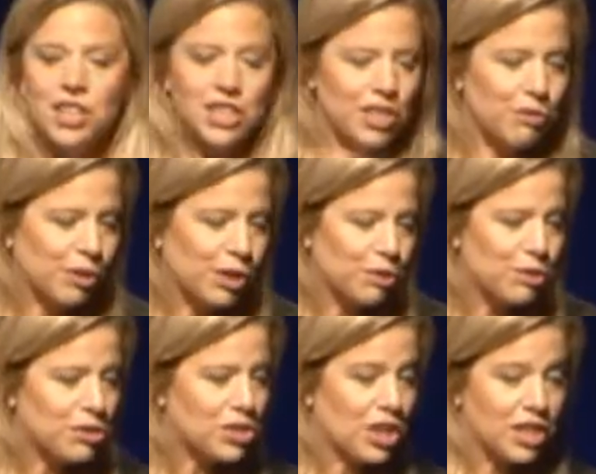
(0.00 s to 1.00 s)
to
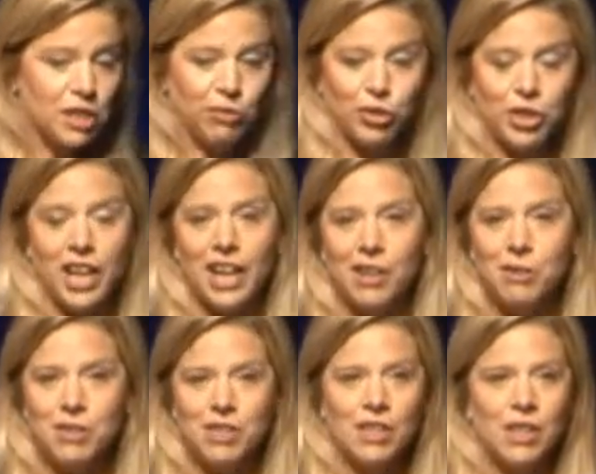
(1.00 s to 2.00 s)
recruit just for now